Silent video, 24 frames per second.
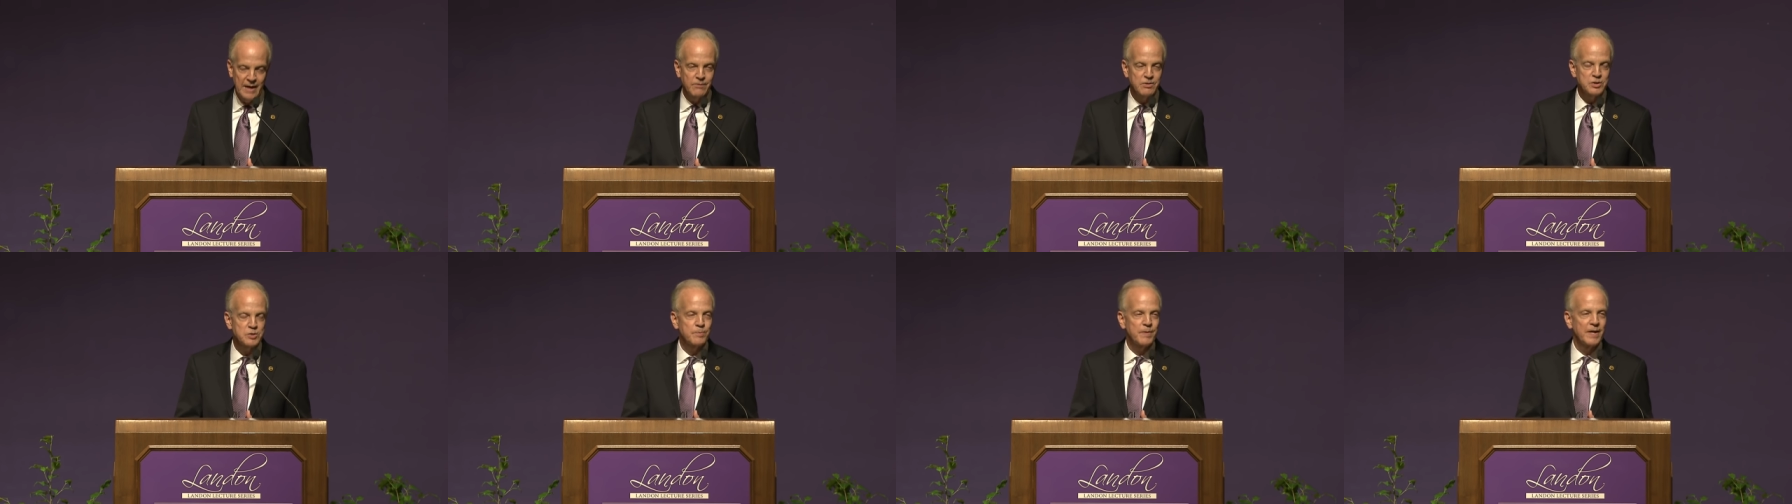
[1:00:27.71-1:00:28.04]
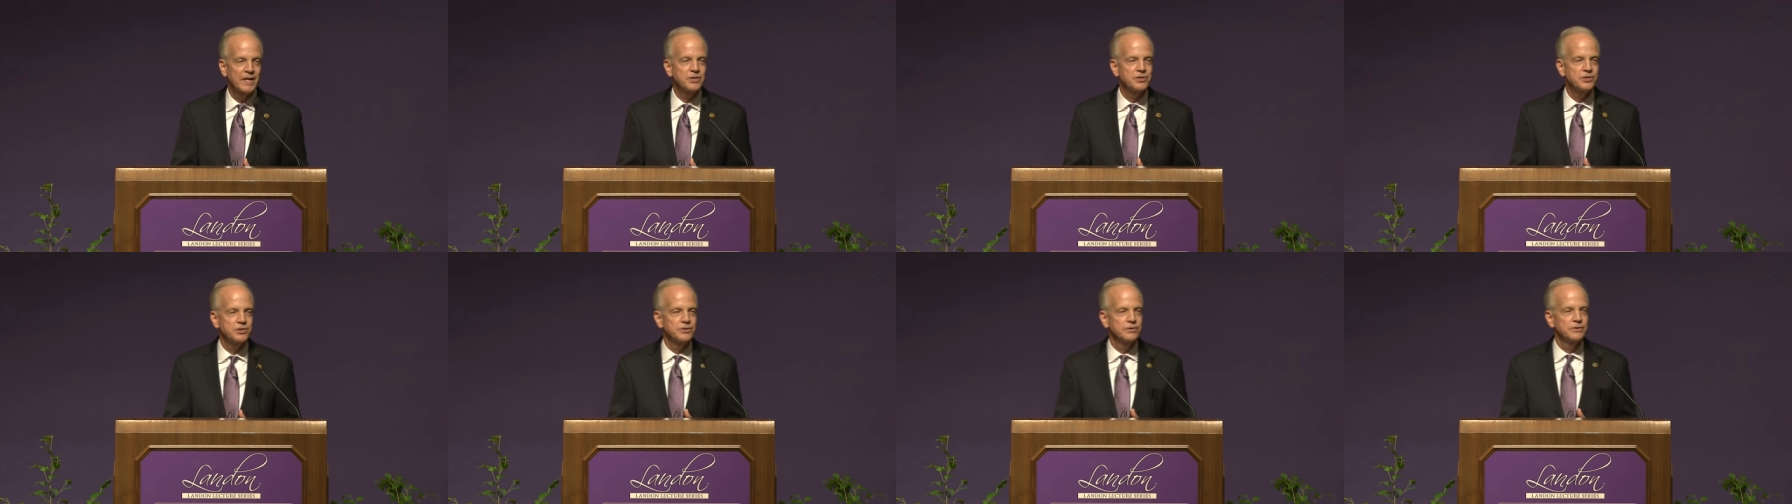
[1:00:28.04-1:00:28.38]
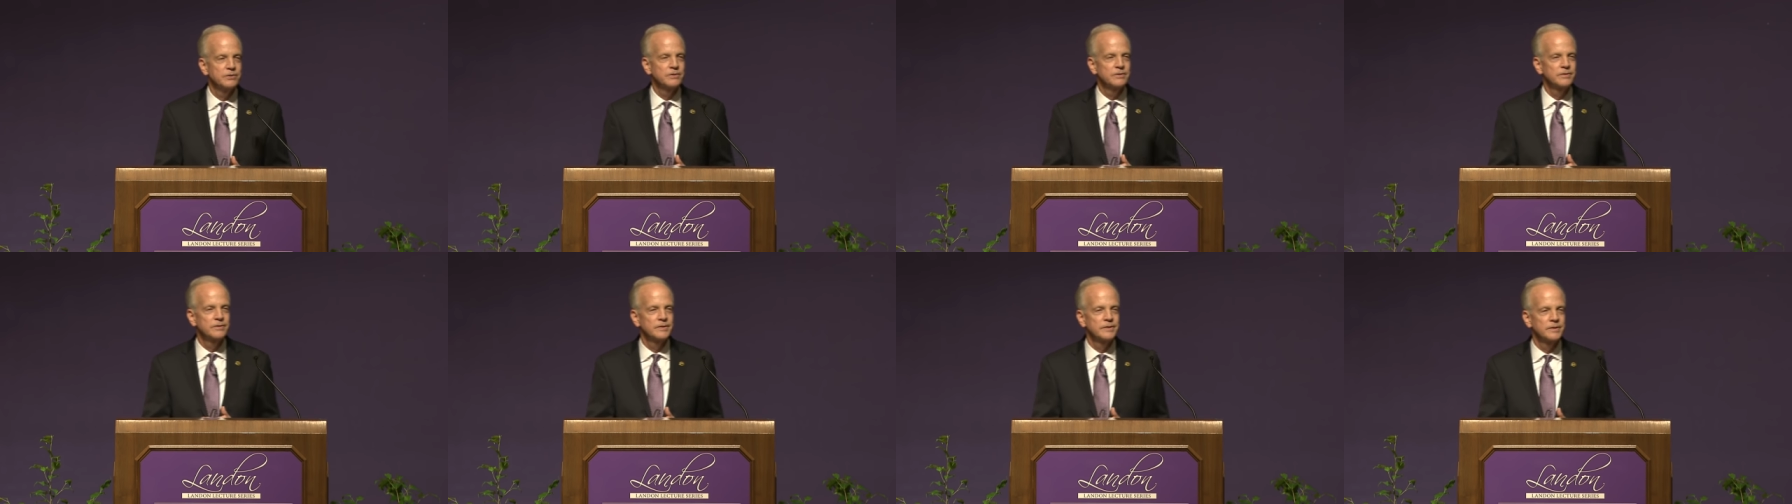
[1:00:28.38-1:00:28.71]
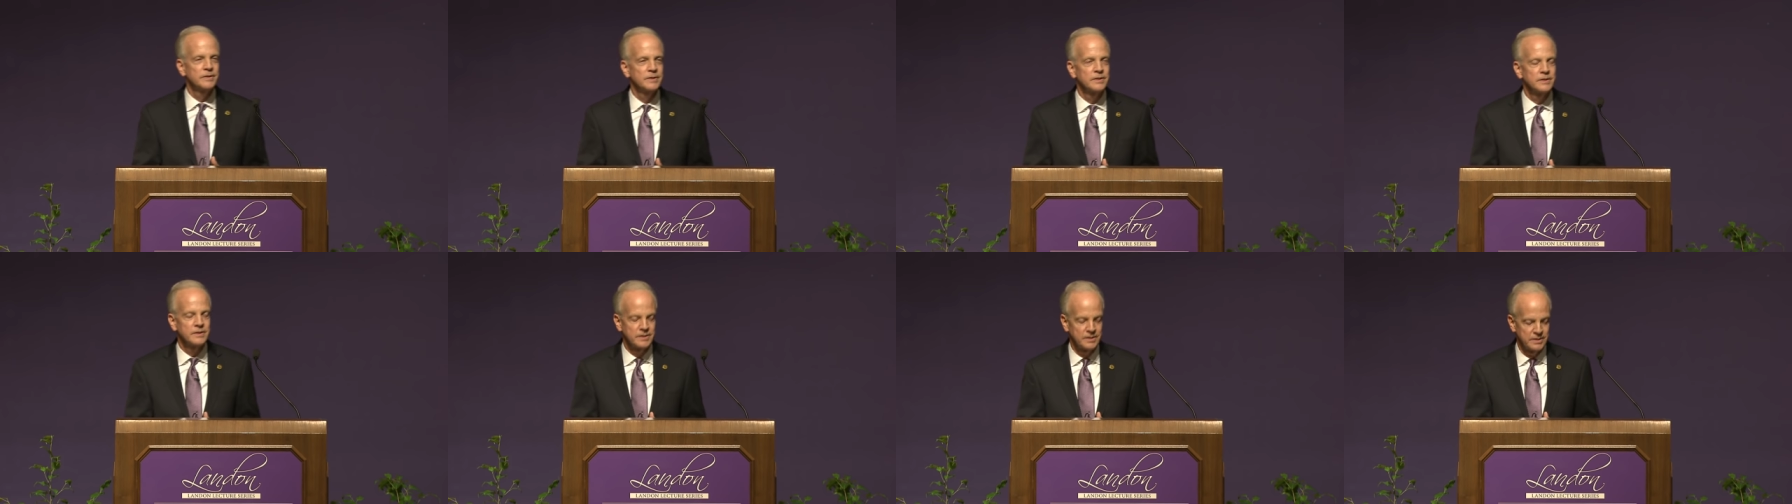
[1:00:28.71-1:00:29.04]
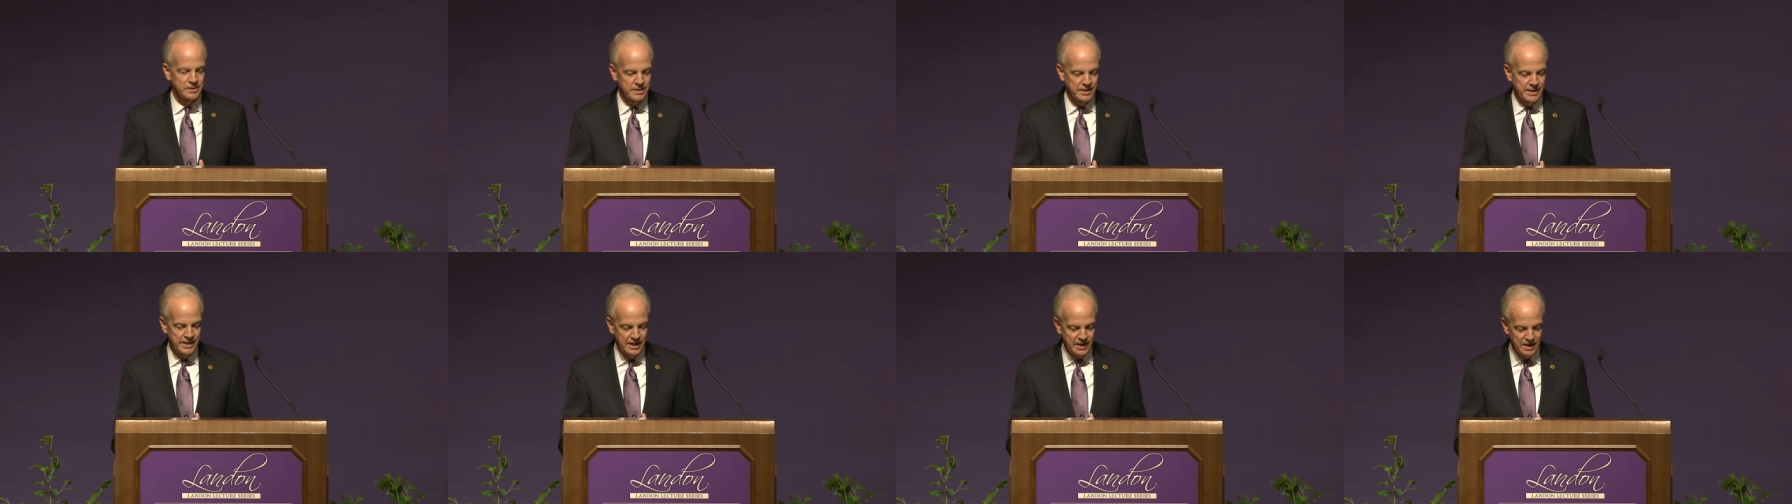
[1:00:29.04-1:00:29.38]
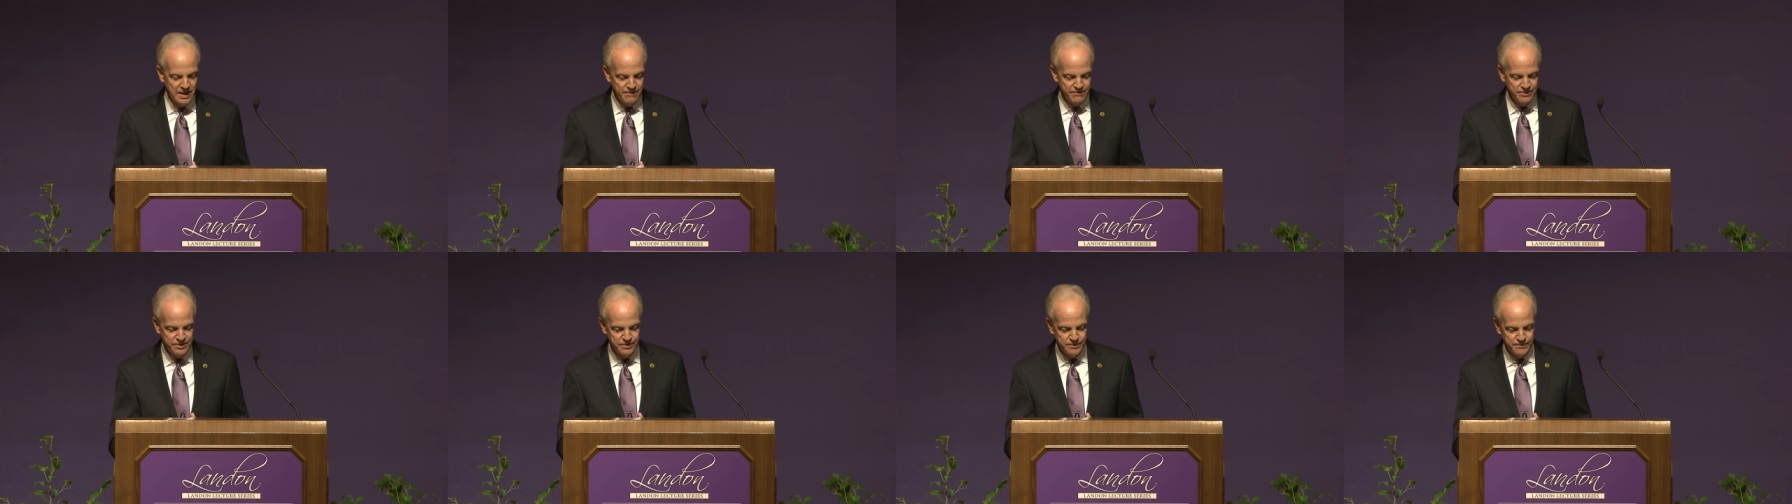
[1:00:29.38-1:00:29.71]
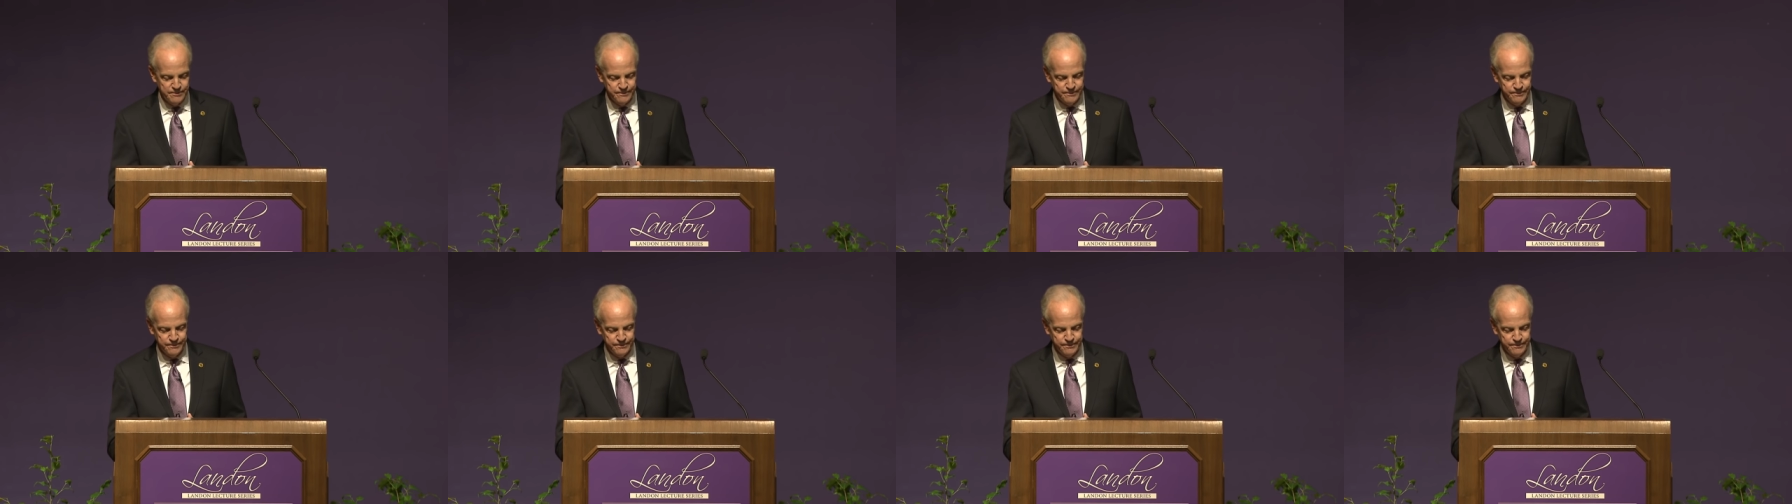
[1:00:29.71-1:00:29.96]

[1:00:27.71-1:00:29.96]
respect you, and I love you.